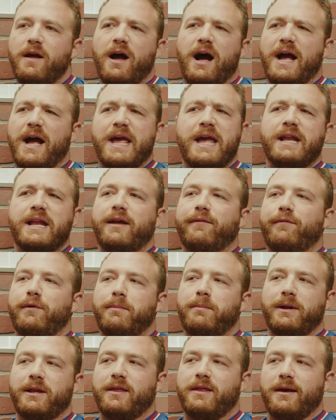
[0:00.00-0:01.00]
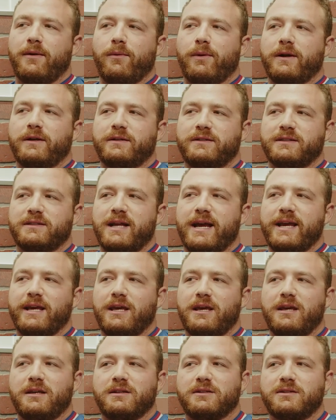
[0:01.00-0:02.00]
I hate everybody that wears
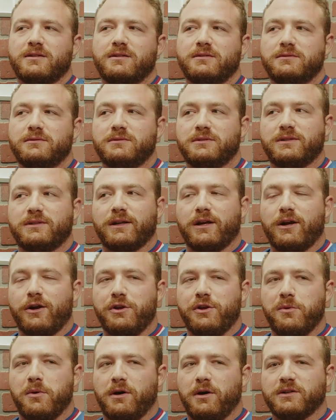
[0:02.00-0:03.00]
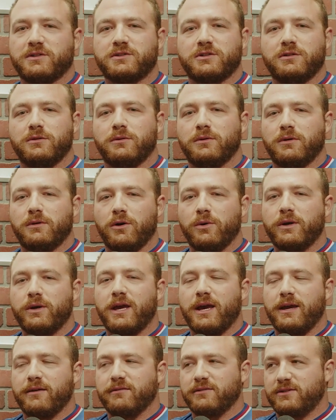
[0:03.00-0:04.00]
Nikes. Well, it's like, are you also
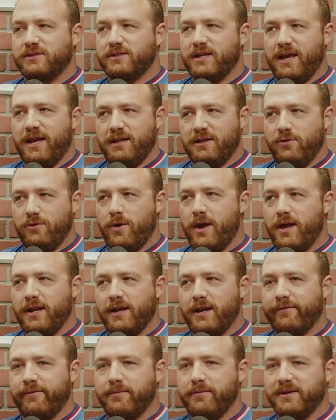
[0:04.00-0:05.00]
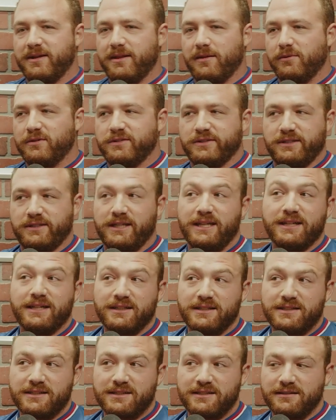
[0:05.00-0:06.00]
okay with saying you hate everybody that wears
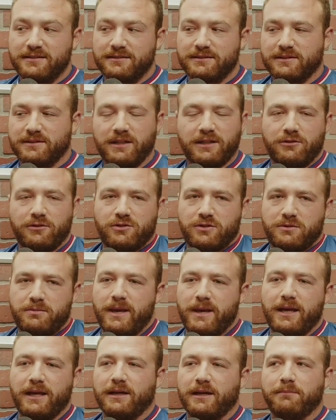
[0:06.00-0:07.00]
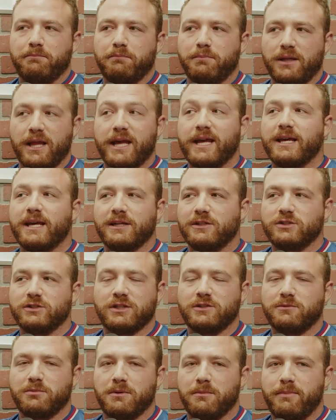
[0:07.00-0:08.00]
Adidas? It's like, you're just making a blanket
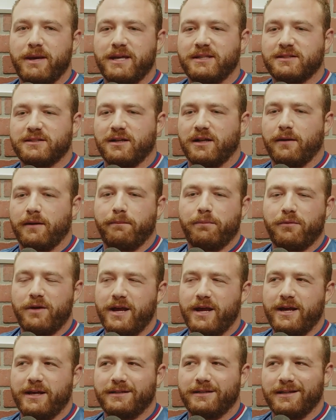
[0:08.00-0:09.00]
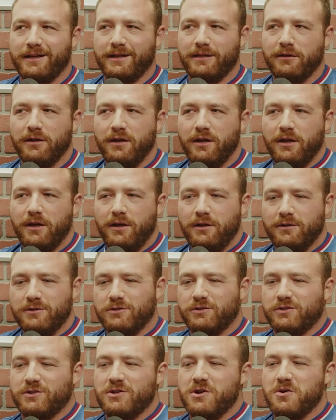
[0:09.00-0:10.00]
judgment based on a brand that
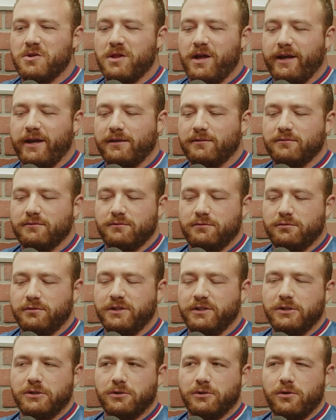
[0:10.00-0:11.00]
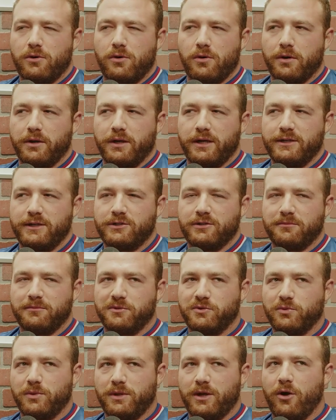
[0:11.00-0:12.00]
there's no like real correlation
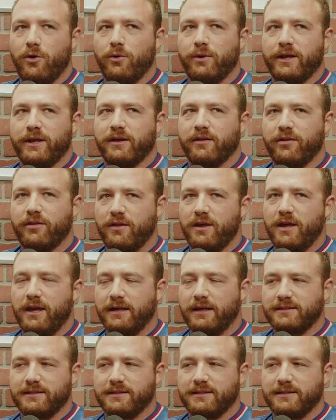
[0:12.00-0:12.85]
between owning a thing.